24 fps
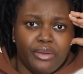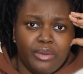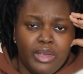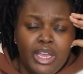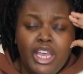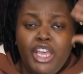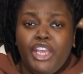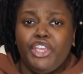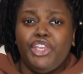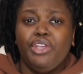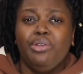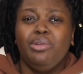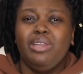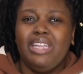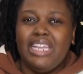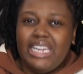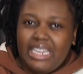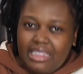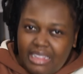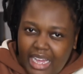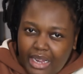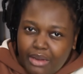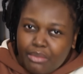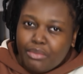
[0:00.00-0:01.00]
You needed
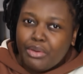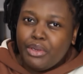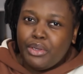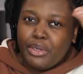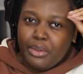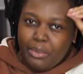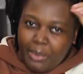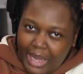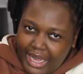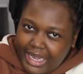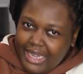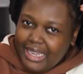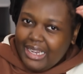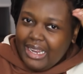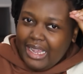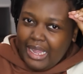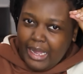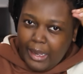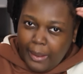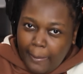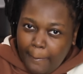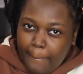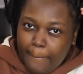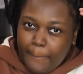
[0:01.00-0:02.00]
that rude
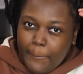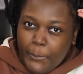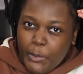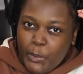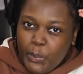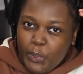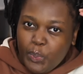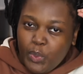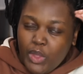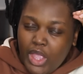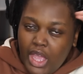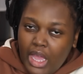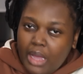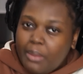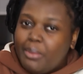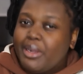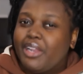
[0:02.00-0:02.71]
awakening, but